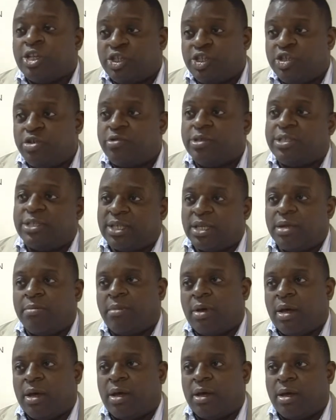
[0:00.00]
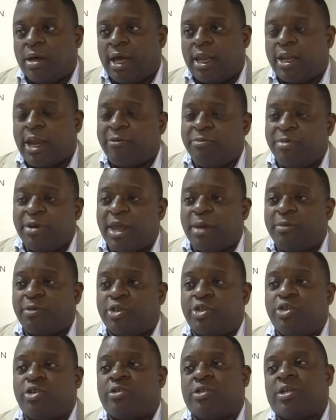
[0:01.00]
to cinema, and I've been able
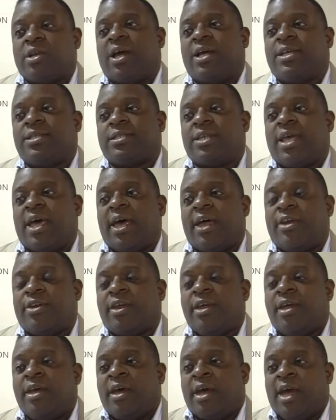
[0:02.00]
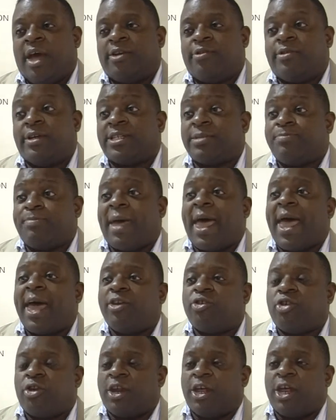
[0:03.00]
to utilize that and to
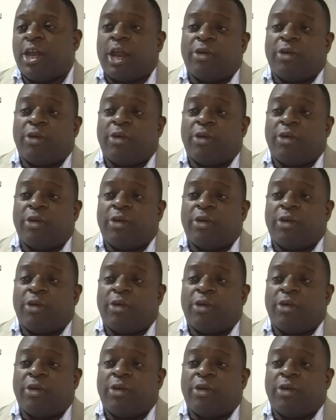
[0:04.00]
expand on it.